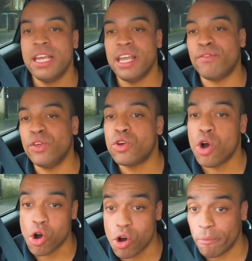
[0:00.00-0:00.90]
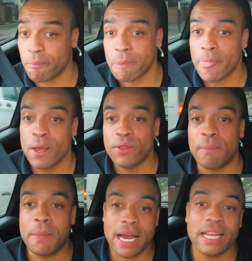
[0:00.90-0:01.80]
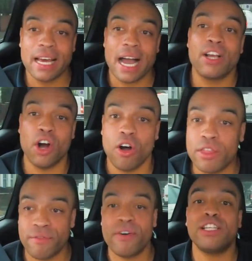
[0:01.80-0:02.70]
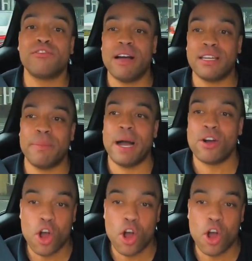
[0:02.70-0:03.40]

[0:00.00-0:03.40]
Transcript: If you caught the minor that I got on the first roundabout,